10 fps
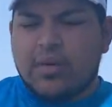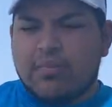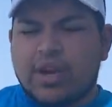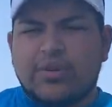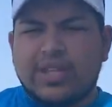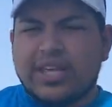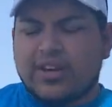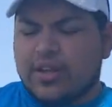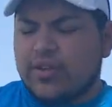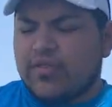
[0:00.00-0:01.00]
metal
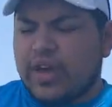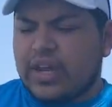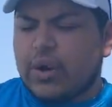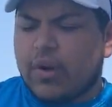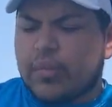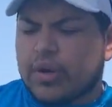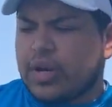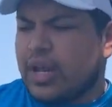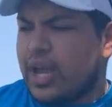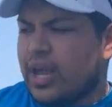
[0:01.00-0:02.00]
leader that you find at Walmart,
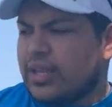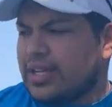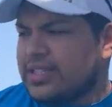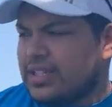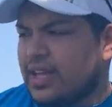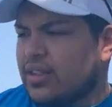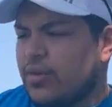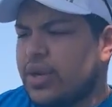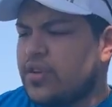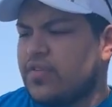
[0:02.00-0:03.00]
and that's not the
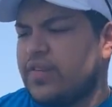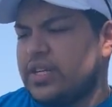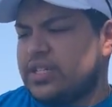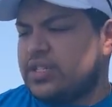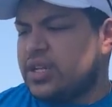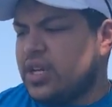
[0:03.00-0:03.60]
way to fish.